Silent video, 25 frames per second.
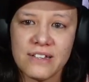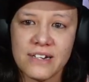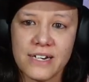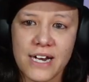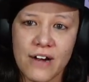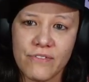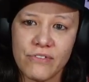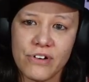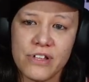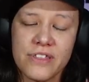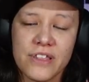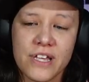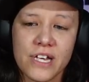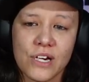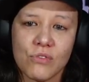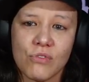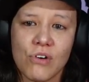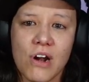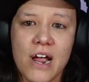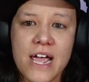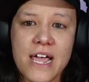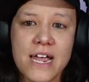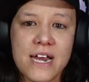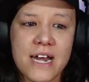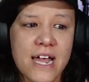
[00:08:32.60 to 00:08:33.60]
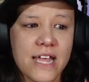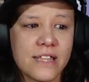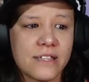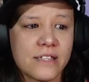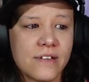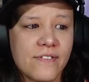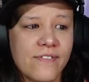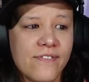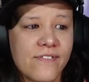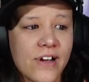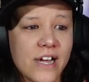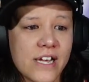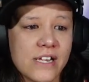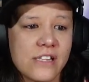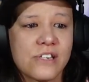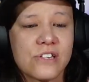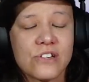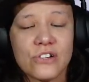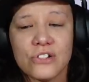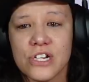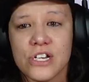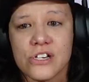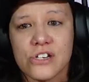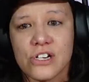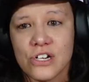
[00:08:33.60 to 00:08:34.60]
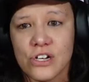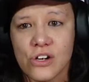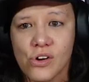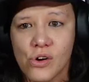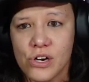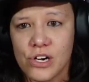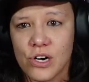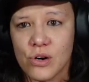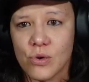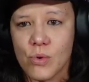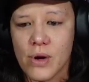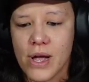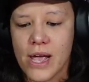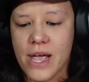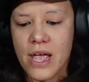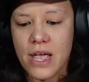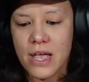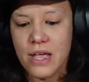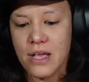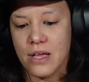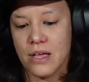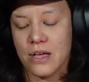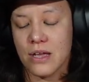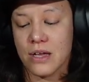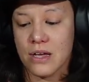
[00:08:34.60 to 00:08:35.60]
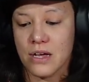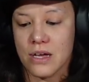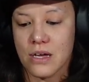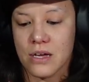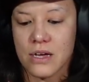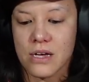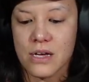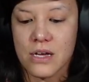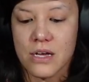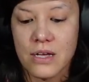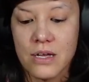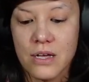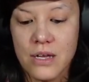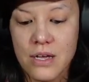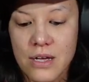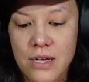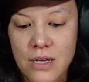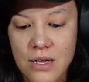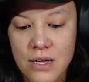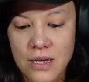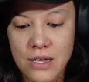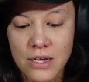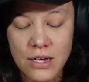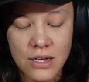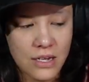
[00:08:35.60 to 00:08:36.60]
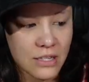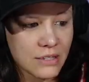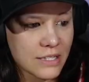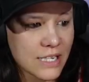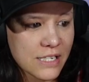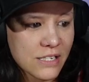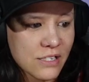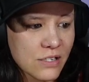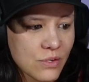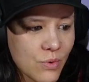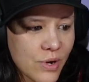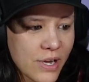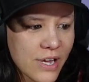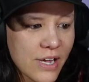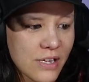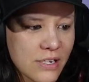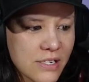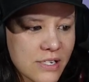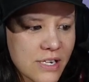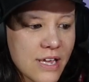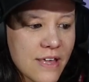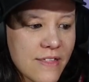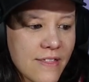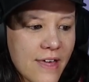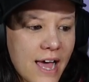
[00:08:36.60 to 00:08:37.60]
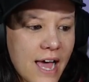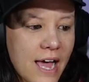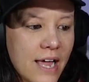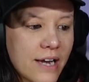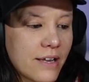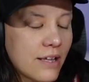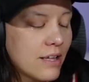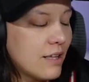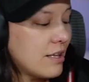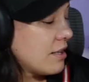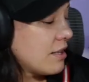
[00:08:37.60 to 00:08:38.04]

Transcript: and everything right and the fight still doesn't go your way. Uh, and that's the way I'll say that.